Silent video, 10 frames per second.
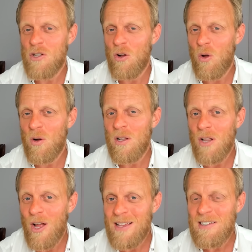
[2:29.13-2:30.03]
no longer
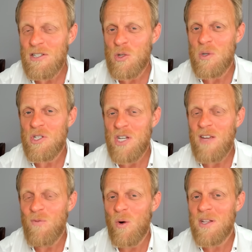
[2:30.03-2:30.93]
likely to
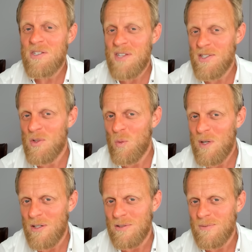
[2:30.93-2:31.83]
achieve what it says it
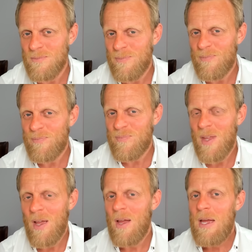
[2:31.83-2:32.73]
will.
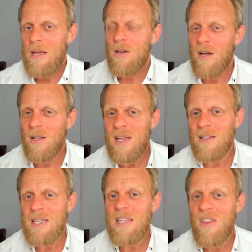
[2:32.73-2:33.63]

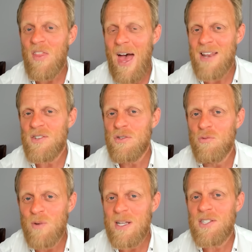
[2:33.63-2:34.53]
Clearly, that is the
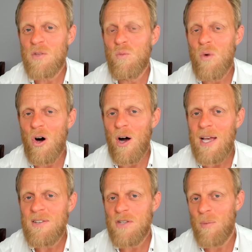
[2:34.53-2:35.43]
reason
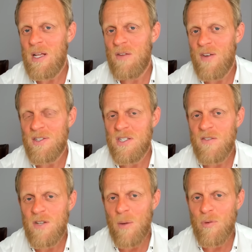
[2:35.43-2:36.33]
why so many investors
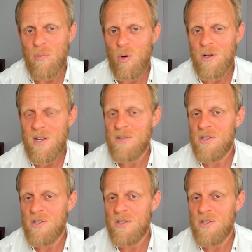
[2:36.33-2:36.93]
have jumped on board and Tesla